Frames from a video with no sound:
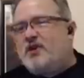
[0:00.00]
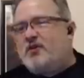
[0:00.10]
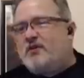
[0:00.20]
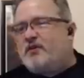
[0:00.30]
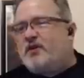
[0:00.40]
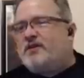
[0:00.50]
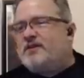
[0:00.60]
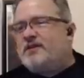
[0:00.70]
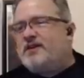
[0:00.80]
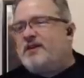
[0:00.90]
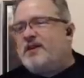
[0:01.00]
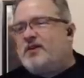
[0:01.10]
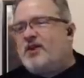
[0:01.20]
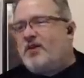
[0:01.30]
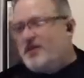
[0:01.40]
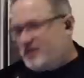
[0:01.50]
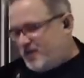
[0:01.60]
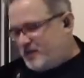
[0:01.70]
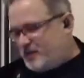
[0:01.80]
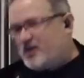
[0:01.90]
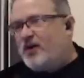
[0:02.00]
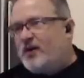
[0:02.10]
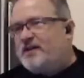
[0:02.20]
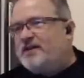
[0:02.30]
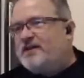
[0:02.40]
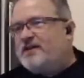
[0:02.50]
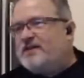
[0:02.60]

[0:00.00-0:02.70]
beautiful. Keep it going. Keep it going.